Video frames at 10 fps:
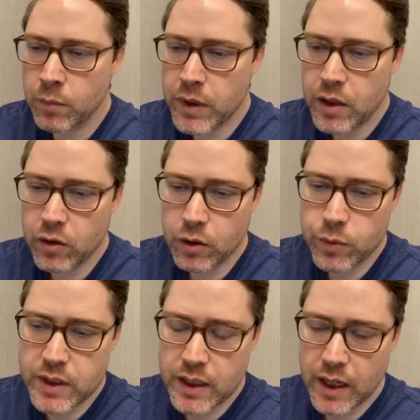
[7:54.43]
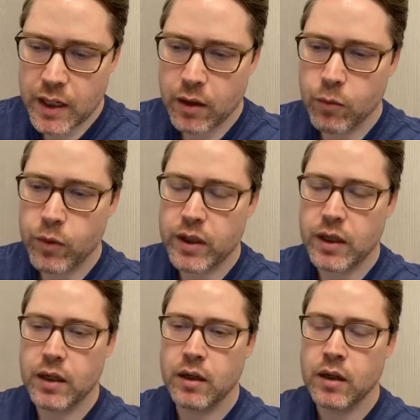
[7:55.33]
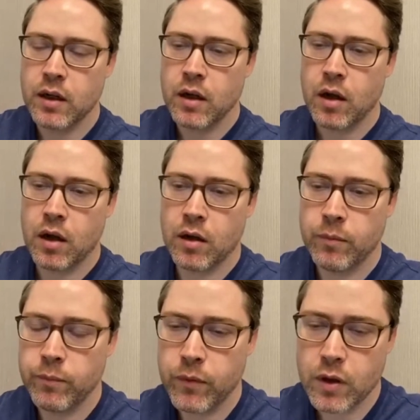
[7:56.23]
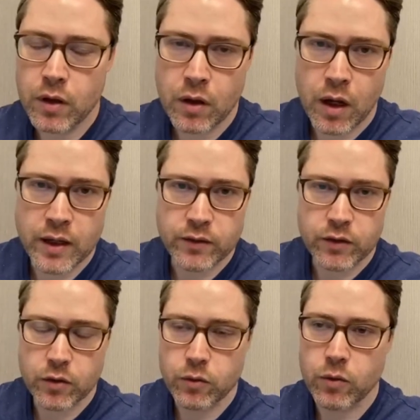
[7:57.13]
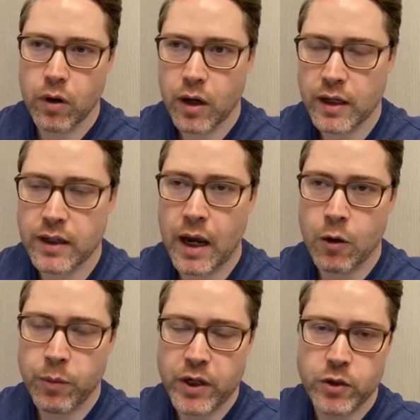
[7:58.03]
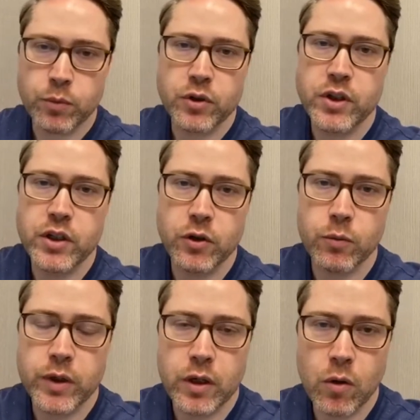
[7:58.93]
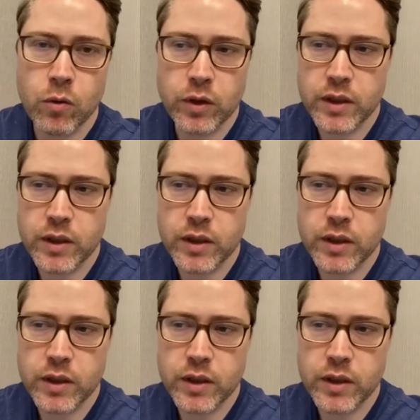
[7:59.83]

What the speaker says: Here in Louisiana, we can, as an outpatient procedure, we can only